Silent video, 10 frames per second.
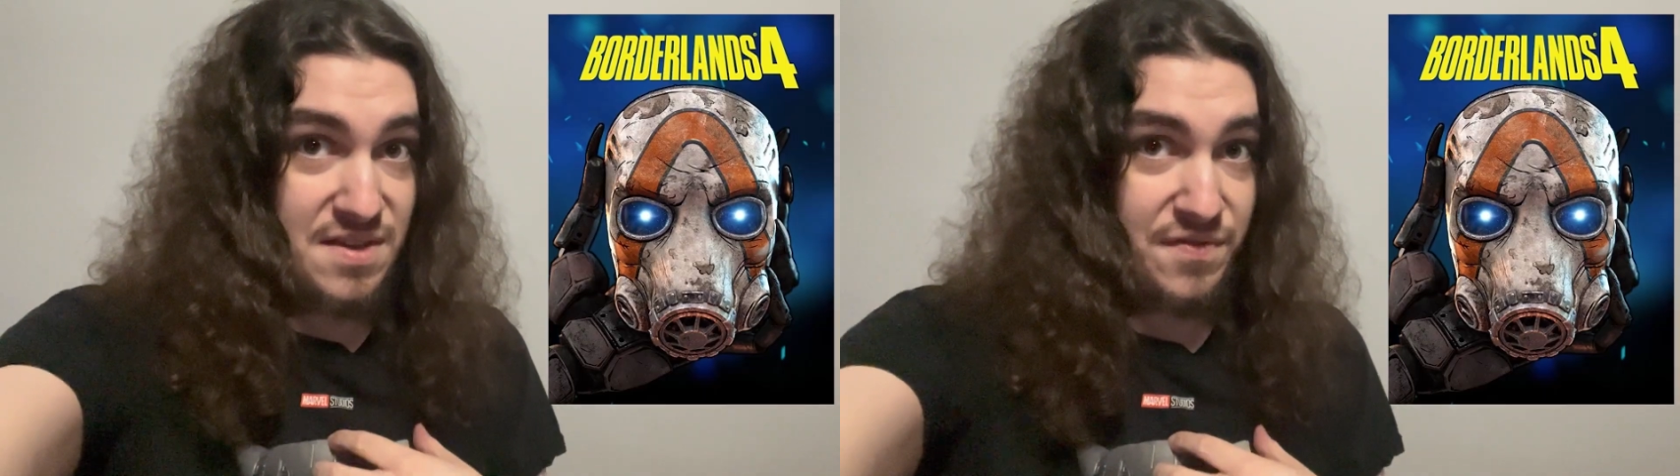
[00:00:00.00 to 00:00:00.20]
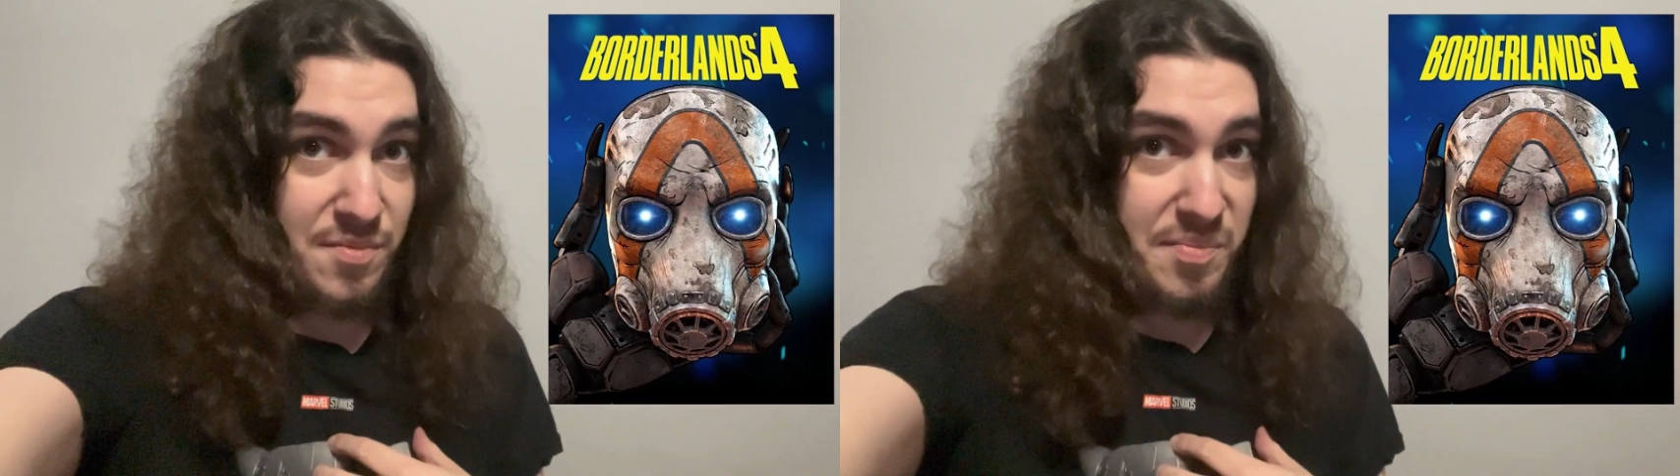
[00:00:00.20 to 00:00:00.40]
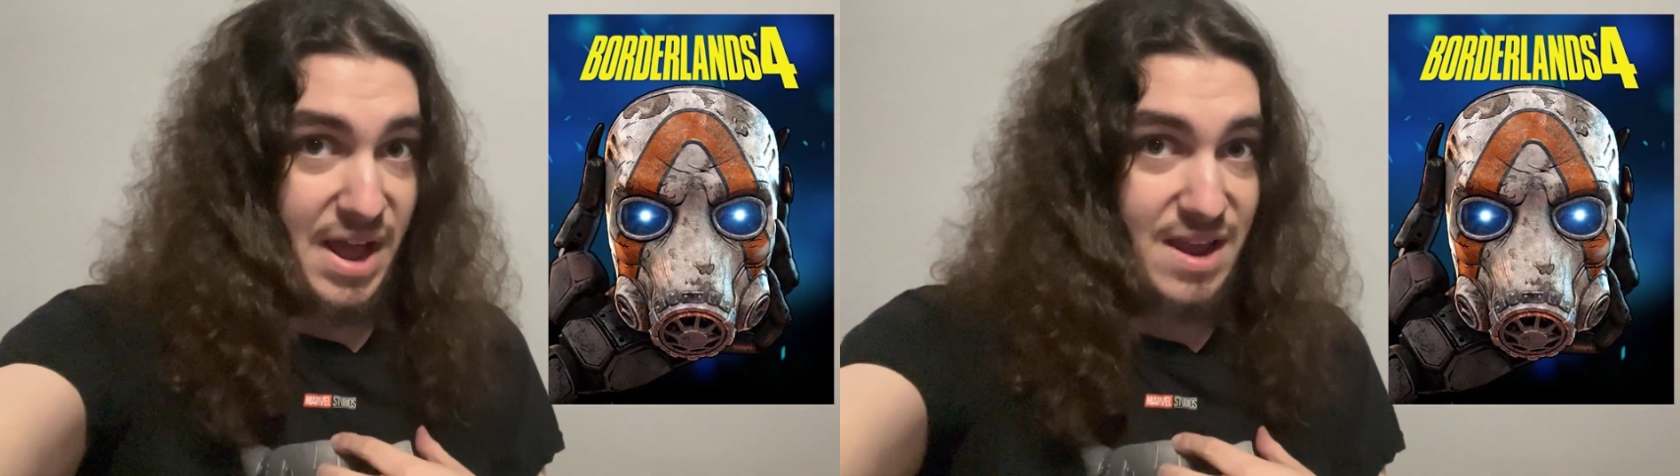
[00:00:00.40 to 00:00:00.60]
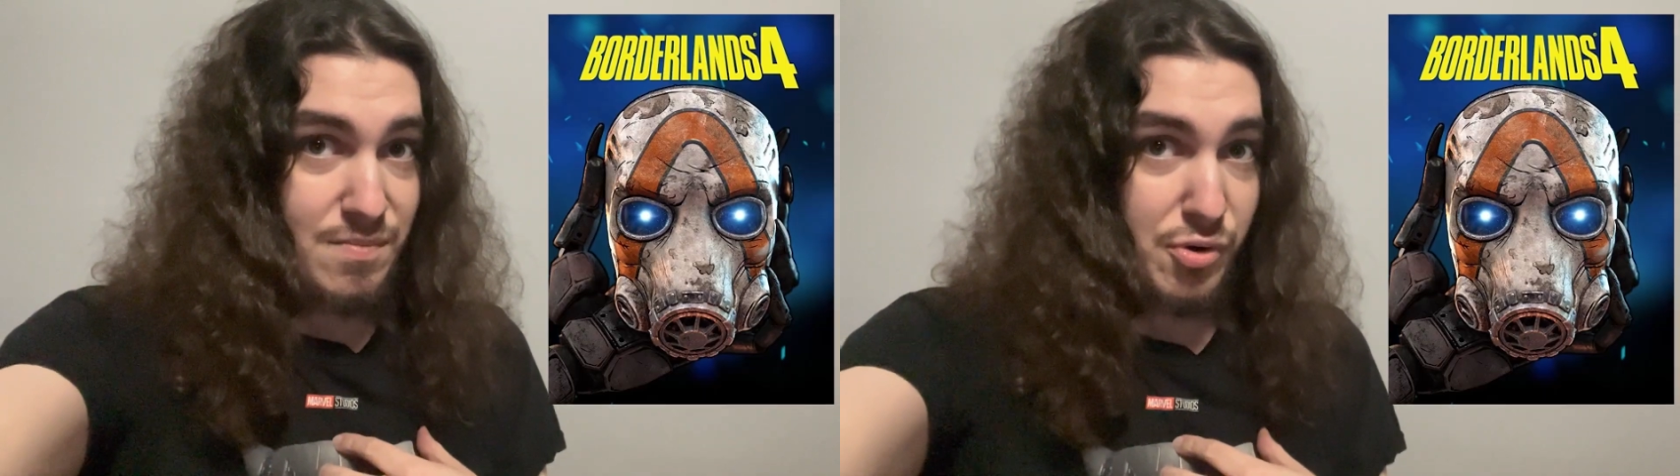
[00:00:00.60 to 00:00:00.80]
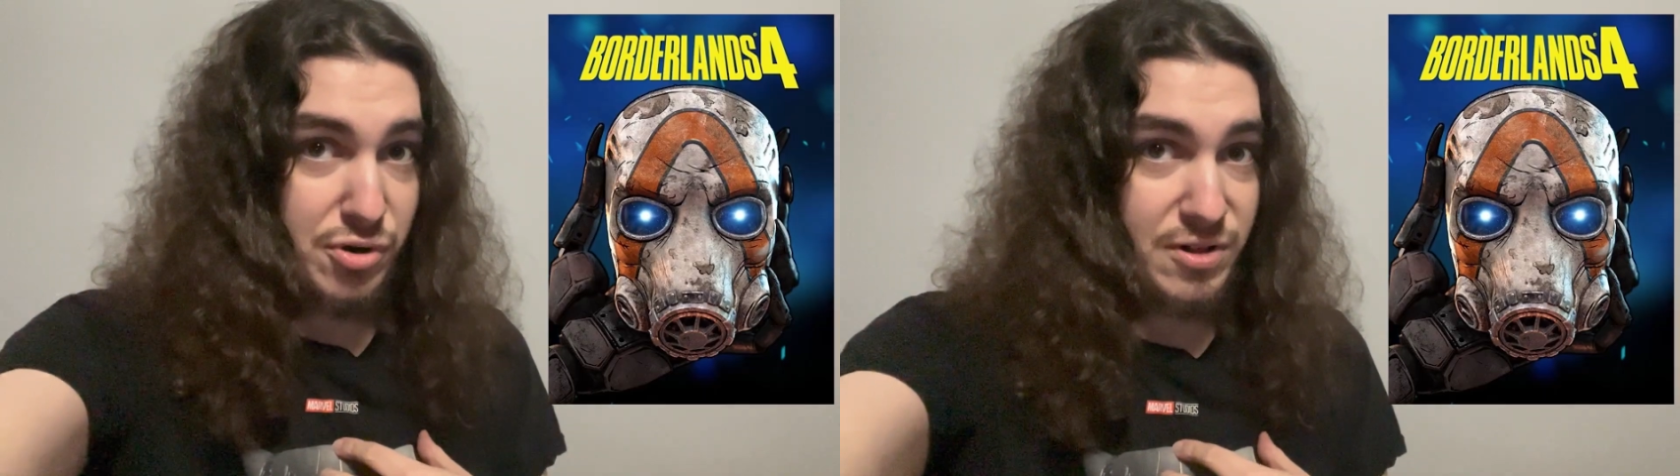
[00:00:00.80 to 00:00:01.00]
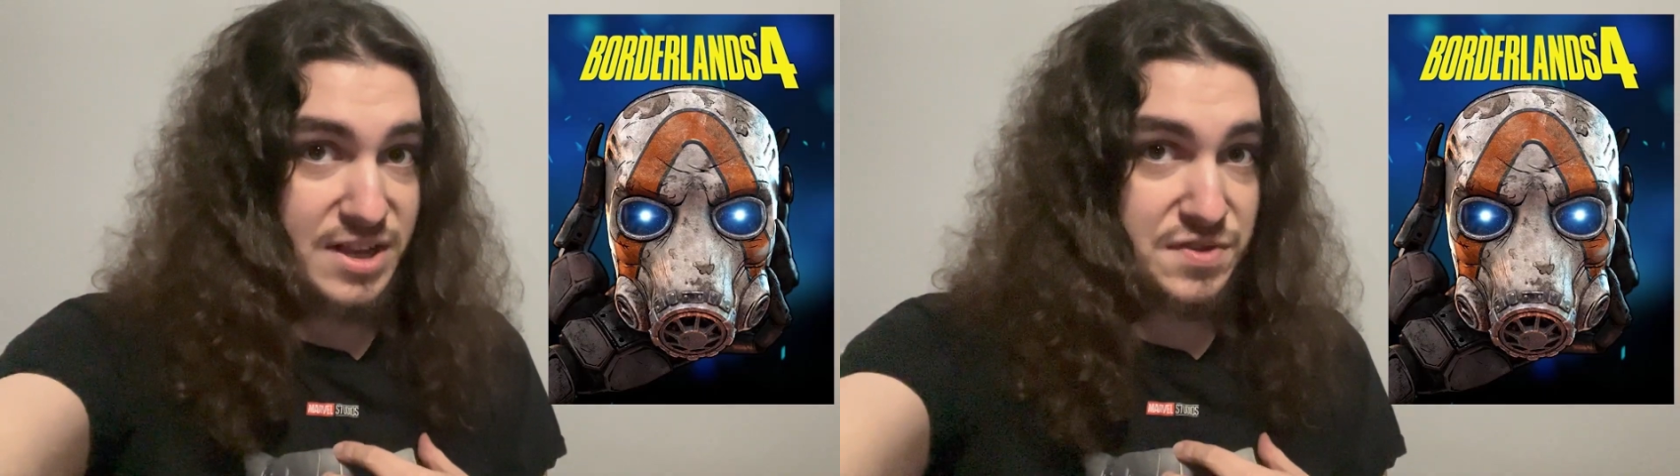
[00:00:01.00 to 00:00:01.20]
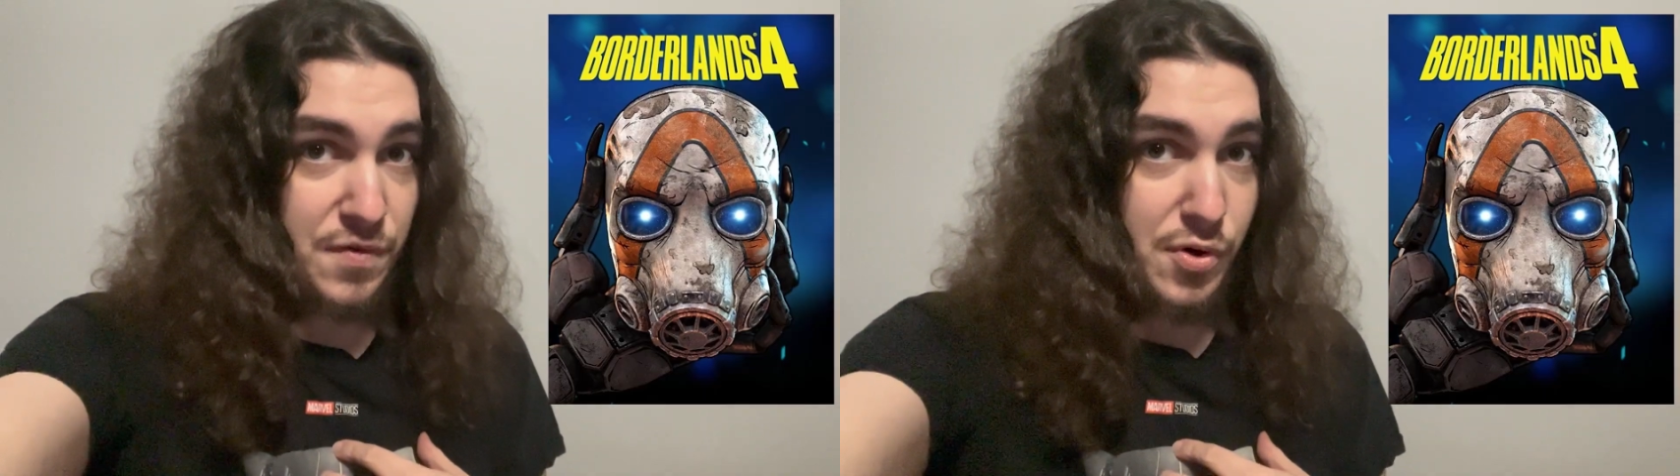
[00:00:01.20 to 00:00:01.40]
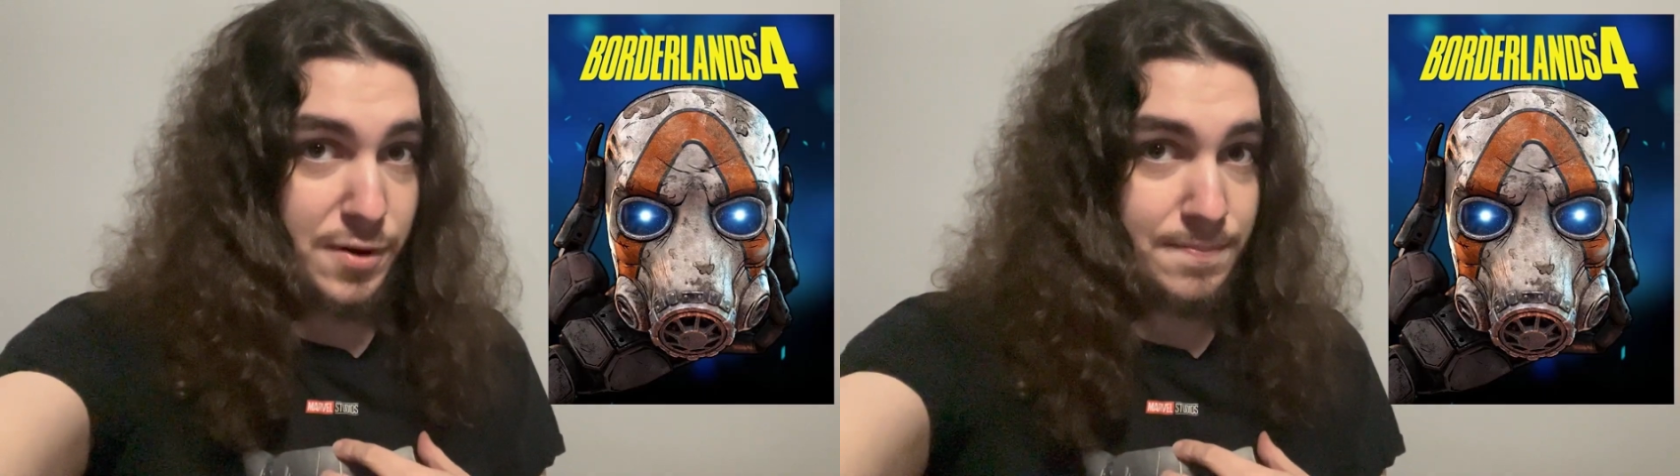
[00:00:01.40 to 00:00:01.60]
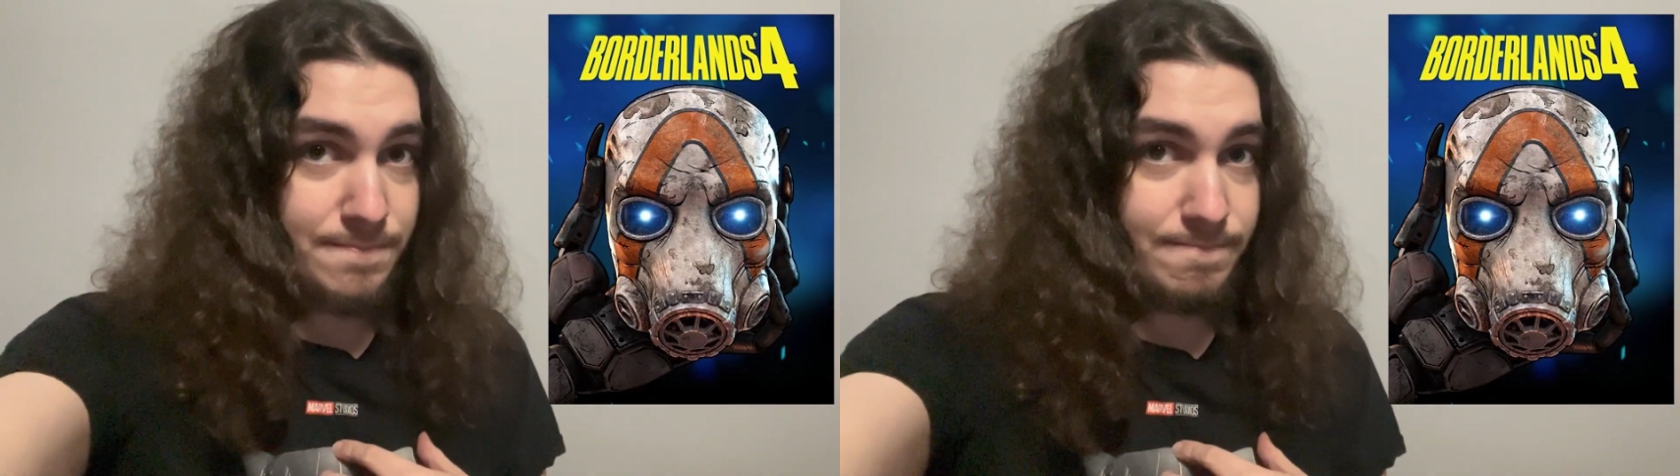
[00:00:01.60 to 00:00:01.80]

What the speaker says: from buying Borderlands 4?